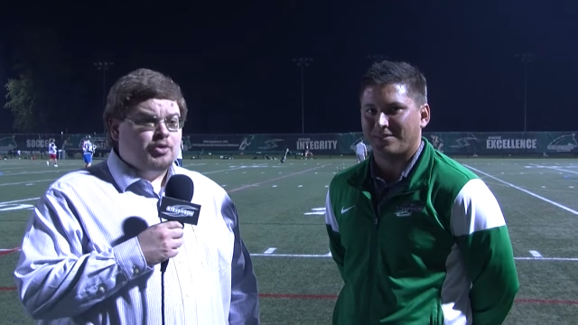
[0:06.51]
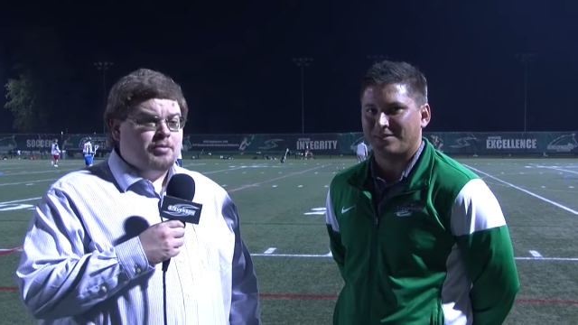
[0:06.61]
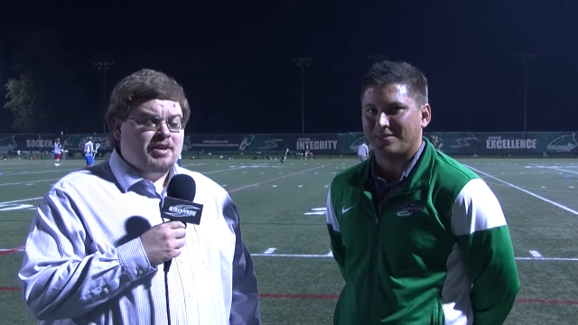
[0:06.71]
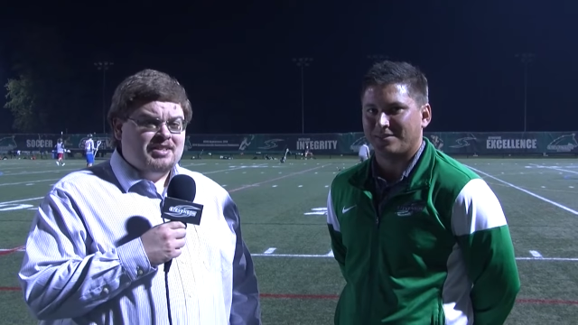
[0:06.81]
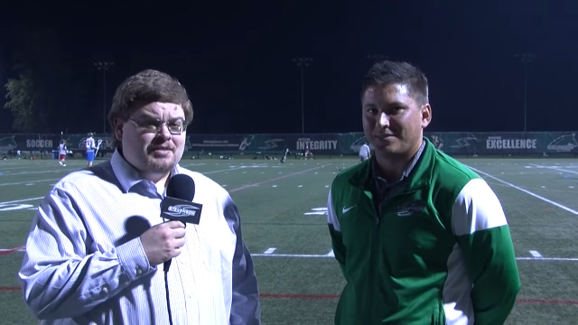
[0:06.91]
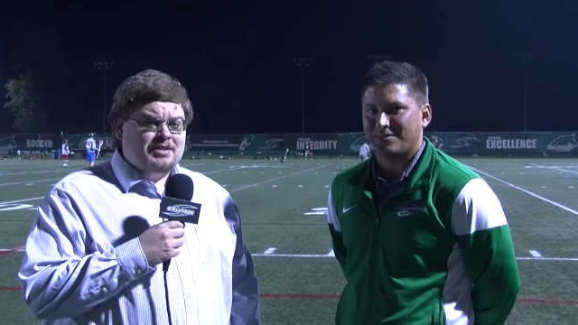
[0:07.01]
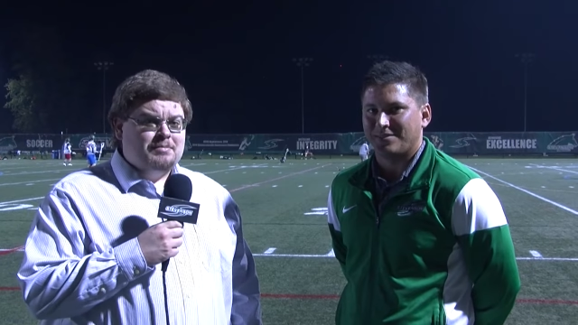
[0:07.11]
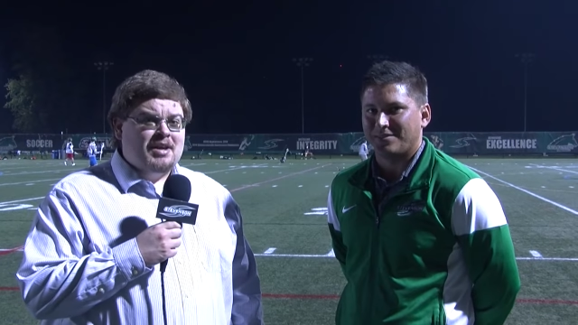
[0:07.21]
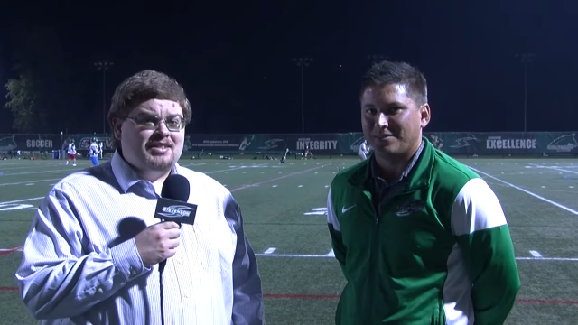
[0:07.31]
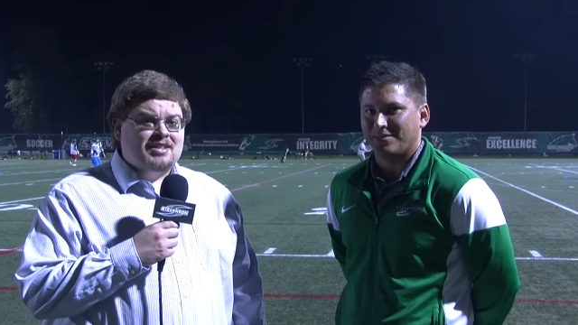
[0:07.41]
Speaker 1: joined by Stevenson
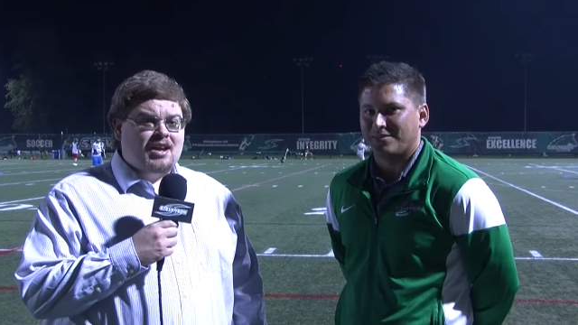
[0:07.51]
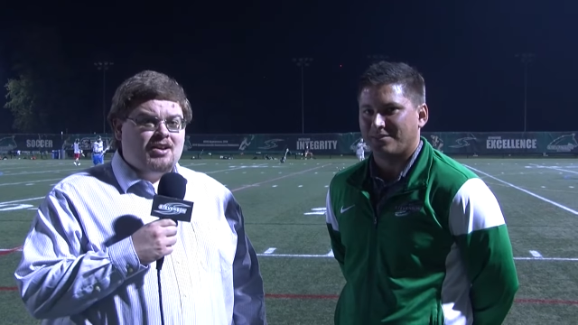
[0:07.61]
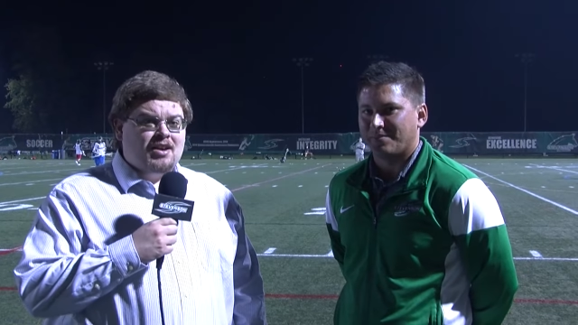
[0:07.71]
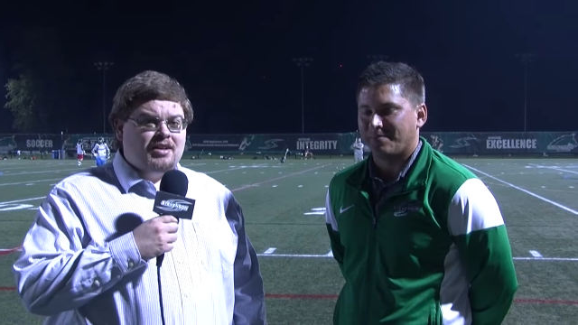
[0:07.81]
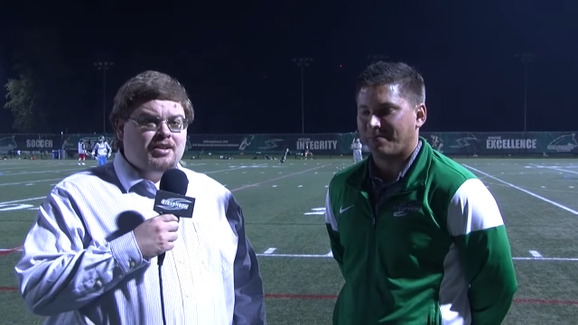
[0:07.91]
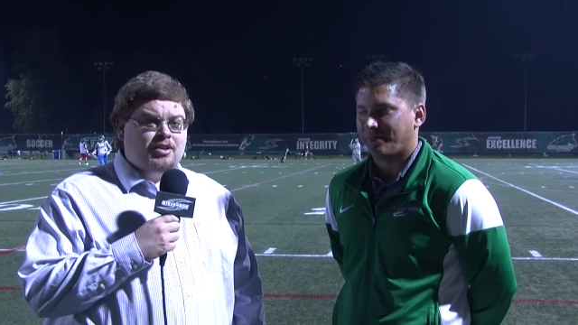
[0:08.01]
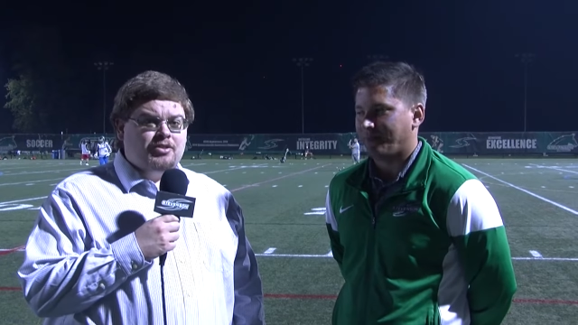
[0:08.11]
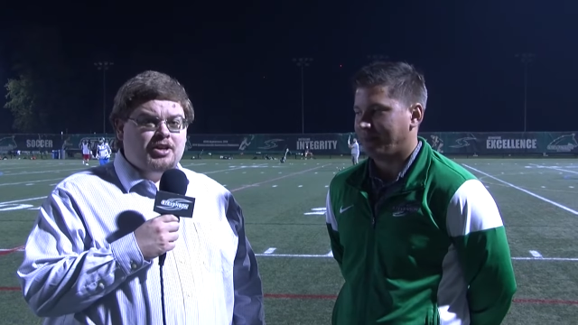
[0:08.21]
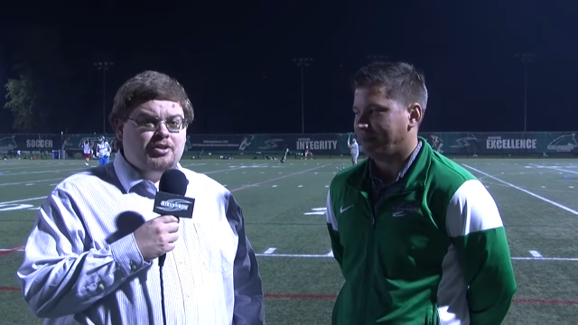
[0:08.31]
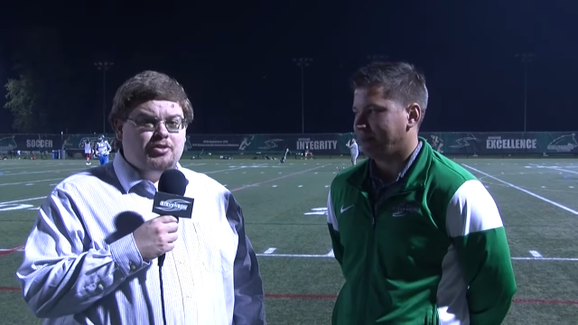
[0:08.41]
men's soccer head
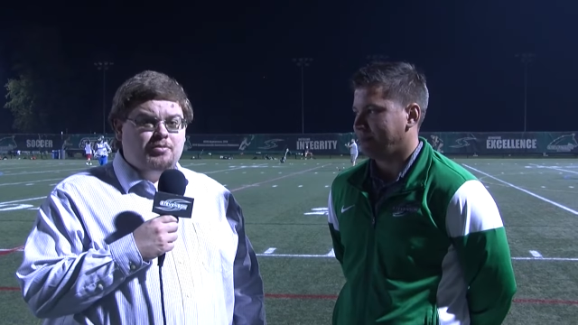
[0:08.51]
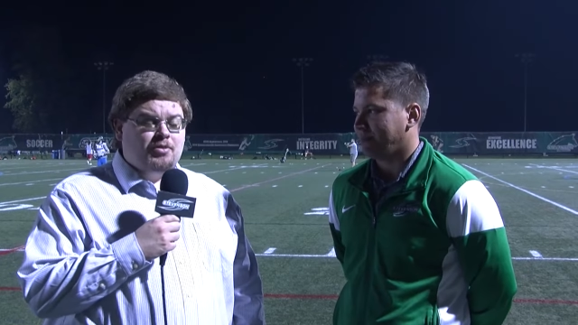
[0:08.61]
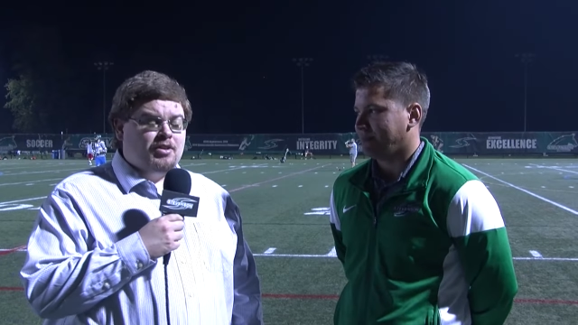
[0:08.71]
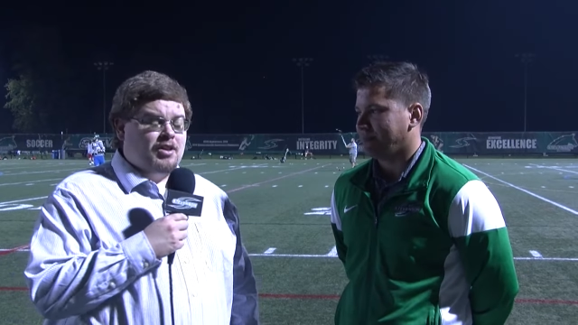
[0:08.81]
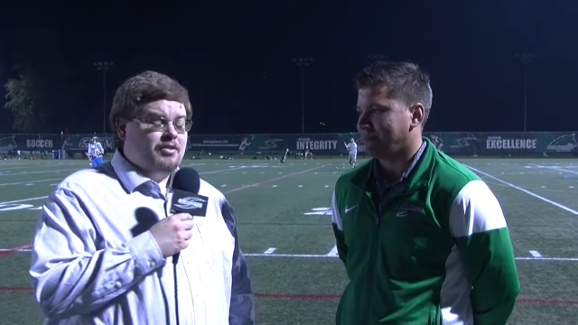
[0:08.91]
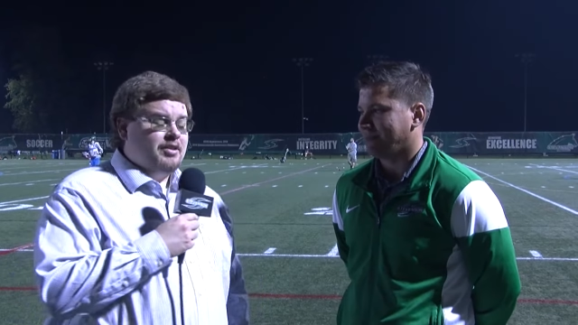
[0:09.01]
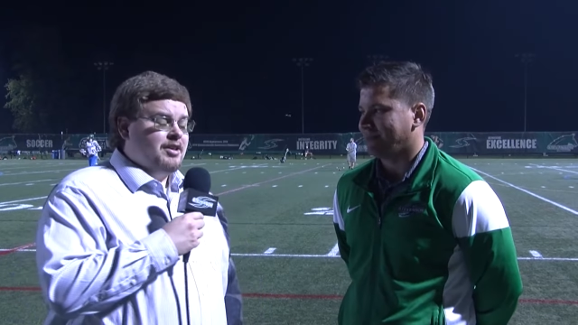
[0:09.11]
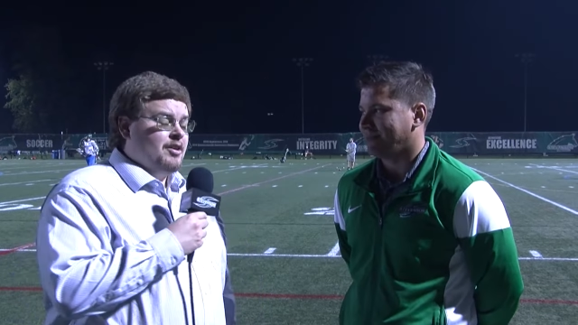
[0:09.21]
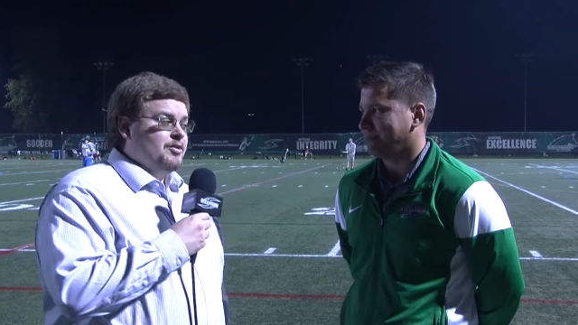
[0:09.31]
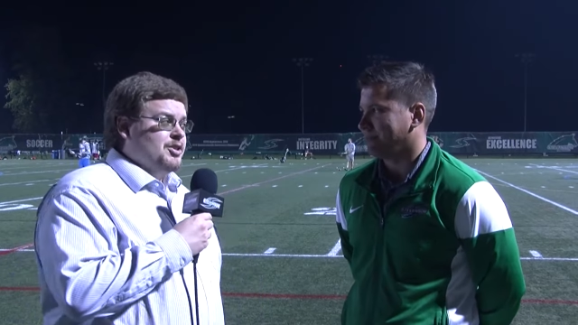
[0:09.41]
coach Andrew Bordelon. And
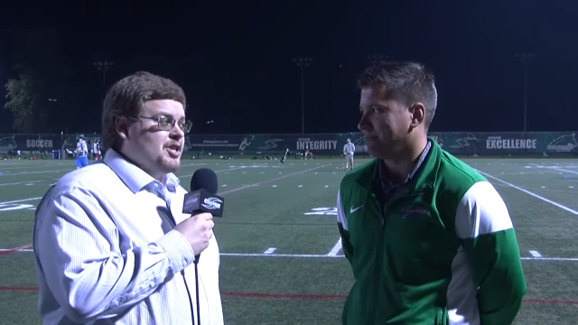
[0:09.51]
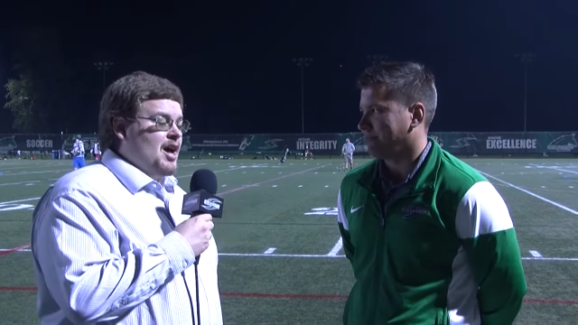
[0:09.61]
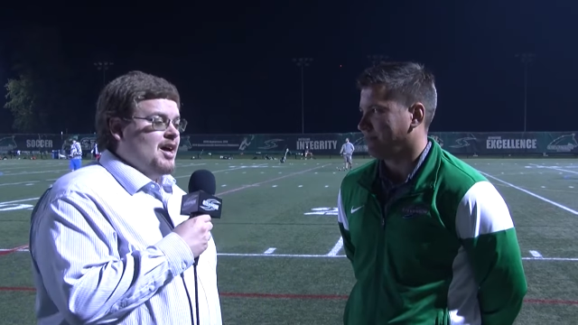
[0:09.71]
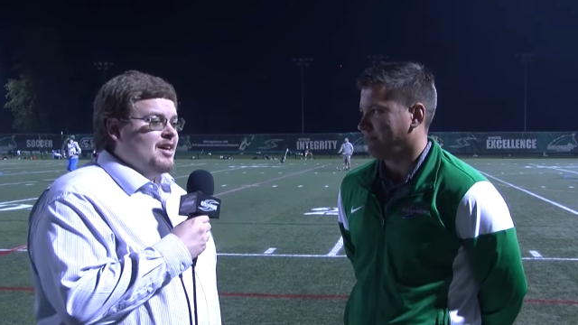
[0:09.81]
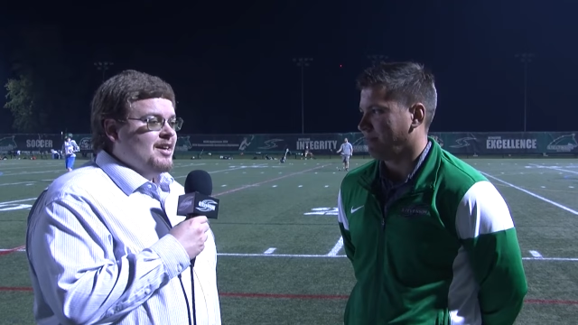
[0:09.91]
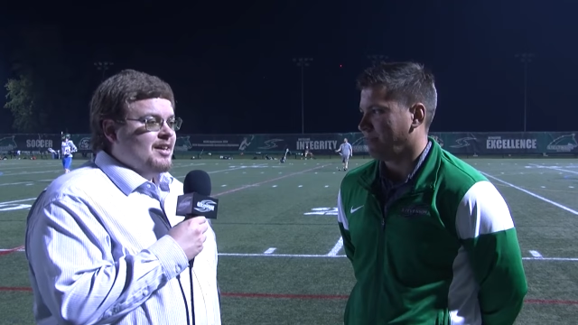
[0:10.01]
coach, uh,